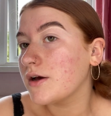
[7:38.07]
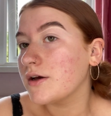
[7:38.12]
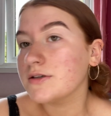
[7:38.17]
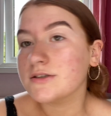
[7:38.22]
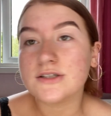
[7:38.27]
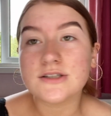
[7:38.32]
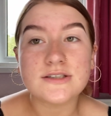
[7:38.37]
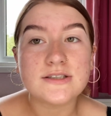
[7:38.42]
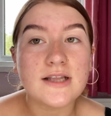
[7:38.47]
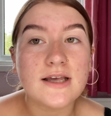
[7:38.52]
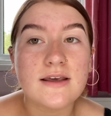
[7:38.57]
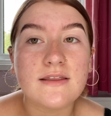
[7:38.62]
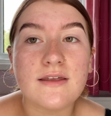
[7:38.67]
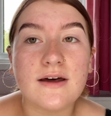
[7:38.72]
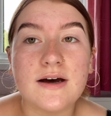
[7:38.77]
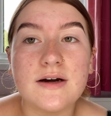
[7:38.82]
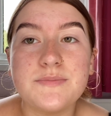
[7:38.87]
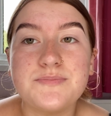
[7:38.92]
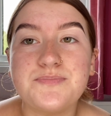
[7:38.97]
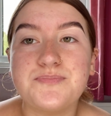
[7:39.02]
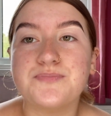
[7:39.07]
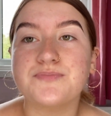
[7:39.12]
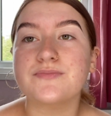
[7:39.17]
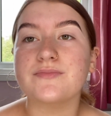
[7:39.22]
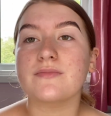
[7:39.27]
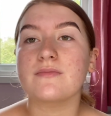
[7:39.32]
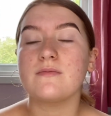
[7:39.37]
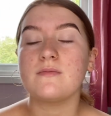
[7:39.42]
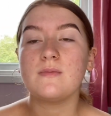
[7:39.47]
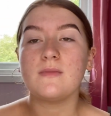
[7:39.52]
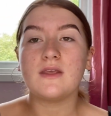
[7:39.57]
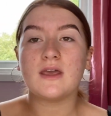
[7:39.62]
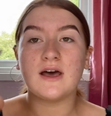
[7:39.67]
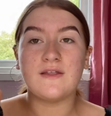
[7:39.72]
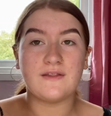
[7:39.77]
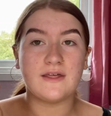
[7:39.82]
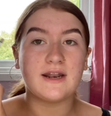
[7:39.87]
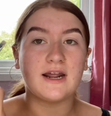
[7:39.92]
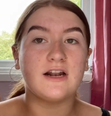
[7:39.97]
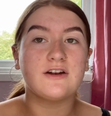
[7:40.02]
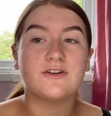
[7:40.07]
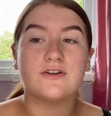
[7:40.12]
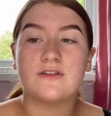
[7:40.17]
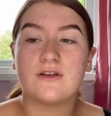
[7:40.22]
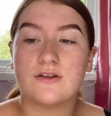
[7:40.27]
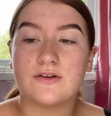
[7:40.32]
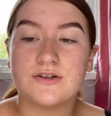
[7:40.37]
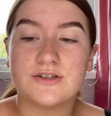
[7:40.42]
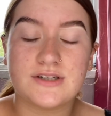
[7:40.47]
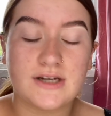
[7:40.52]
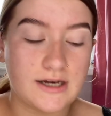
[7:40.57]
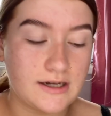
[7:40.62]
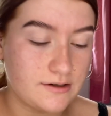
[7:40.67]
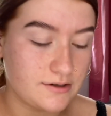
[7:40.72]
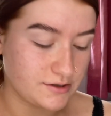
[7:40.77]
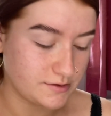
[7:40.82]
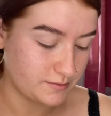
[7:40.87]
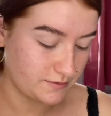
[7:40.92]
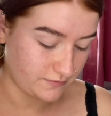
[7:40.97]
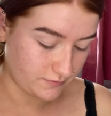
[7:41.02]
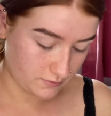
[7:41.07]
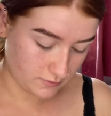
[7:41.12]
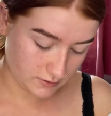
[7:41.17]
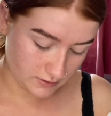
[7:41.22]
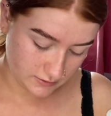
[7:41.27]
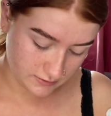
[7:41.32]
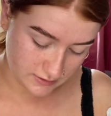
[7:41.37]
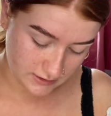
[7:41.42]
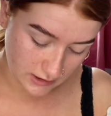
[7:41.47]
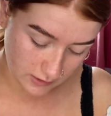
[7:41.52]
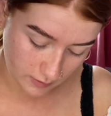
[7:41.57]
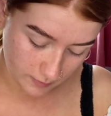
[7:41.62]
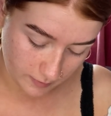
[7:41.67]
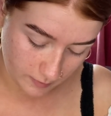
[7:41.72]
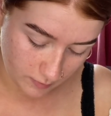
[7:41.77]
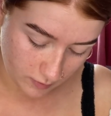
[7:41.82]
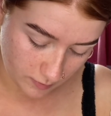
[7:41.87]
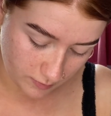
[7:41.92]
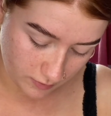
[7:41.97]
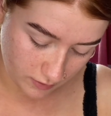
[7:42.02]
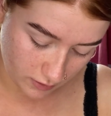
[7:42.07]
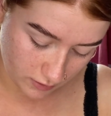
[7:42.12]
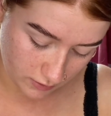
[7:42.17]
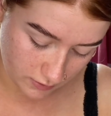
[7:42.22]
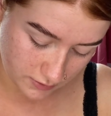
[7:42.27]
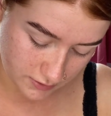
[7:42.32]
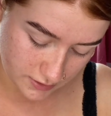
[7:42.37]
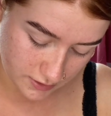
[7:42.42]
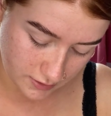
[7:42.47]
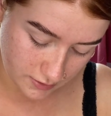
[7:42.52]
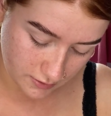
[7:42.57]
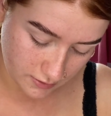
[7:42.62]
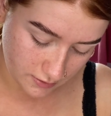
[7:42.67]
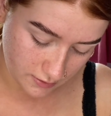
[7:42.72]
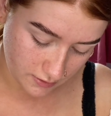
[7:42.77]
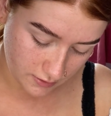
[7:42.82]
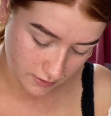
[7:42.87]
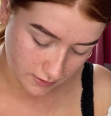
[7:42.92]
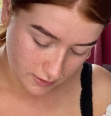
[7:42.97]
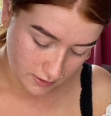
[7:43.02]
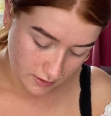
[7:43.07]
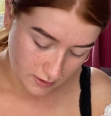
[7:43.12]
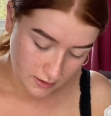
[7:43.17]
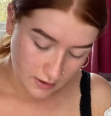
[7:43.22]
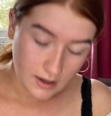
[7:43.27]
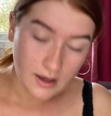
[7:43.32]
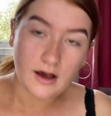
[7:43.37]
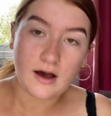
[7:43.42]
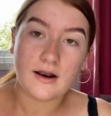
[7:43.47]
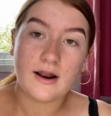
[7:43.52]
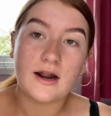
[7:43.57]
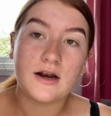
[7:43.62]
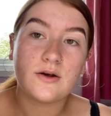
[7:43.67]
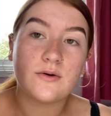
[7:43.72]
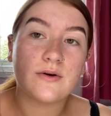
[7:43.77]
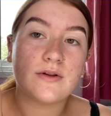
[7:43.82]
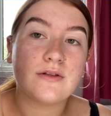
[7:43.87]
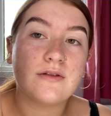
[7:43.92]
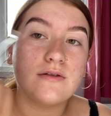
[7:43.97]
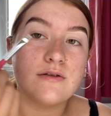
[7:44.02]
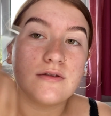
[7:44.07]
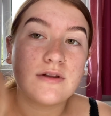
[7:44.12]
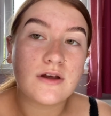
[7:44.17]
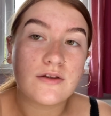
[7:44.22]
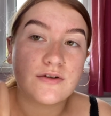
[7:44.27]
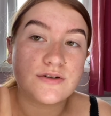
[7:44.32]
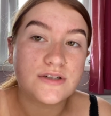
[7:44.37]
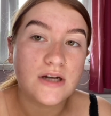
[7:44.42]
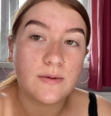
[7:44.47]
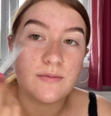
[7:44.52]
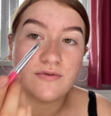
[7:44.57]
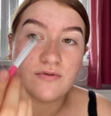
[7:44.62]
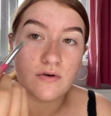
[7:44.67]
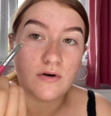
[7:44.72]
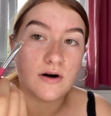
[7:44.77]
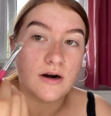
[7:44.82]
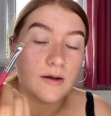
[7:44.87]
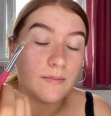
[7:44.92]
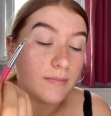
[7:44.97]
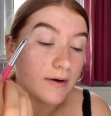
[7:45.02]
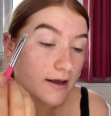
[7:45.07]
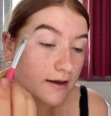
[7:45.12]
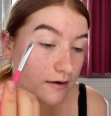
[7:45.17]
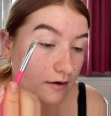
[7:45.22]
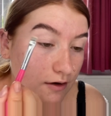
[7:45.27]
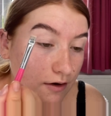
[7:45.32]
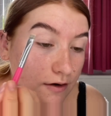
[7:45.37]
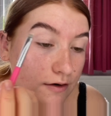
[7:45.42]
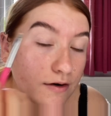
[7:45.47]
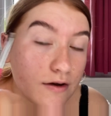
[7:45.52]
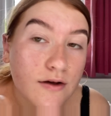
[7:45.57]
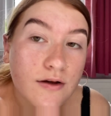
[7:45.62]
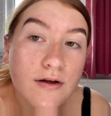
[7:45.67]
Just like that. And then I'll do the other side just before I do a wee bit more product. And I'll go in the other side before I blend it out.